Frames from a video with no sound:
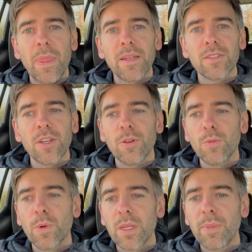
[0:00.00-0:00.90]
So
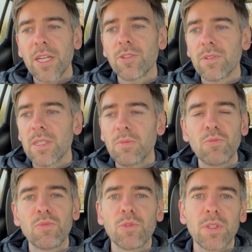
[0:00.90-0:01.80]
when the battery
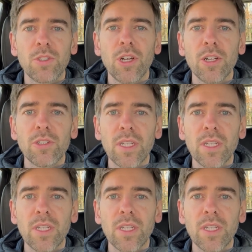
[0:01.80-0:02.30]
charges